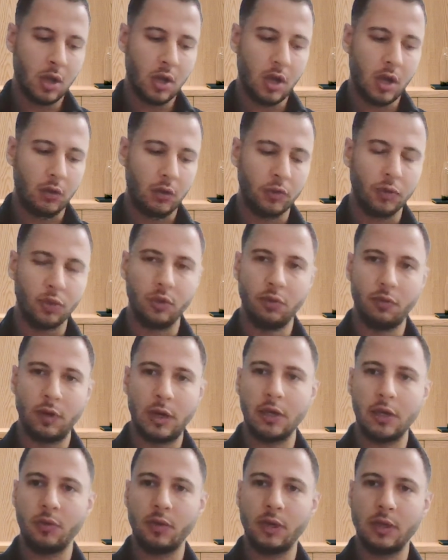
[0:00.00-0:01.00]
how do you
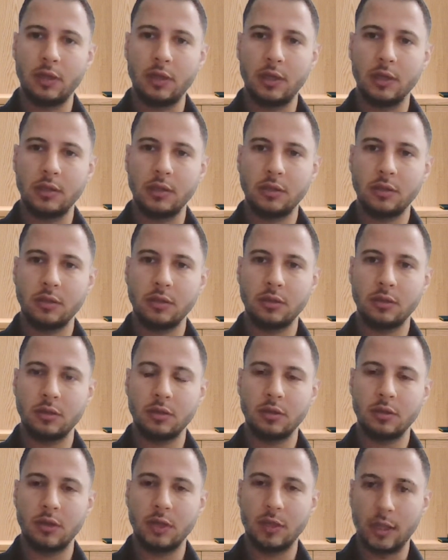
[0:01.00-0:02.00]
evaluate that
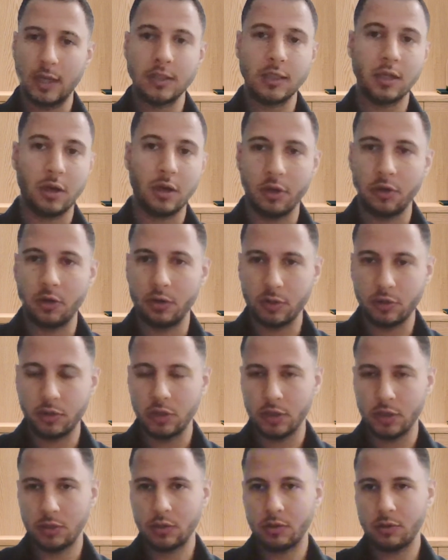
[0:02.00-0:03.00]
the data I
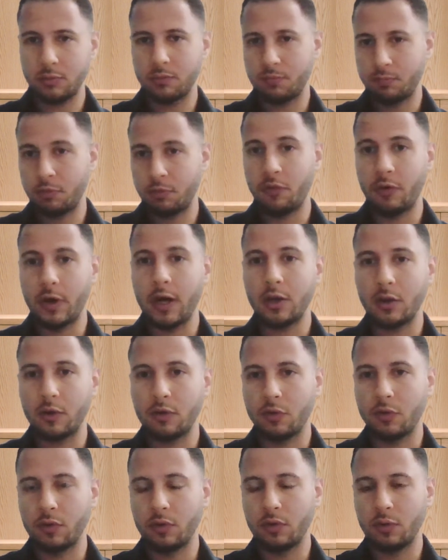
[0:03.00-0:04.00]
just provided
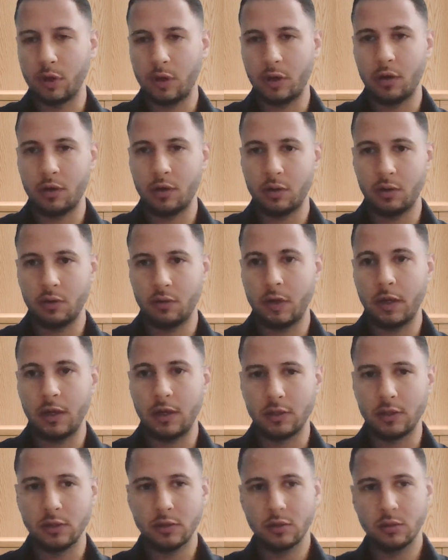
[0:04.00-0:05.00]
for you are valid?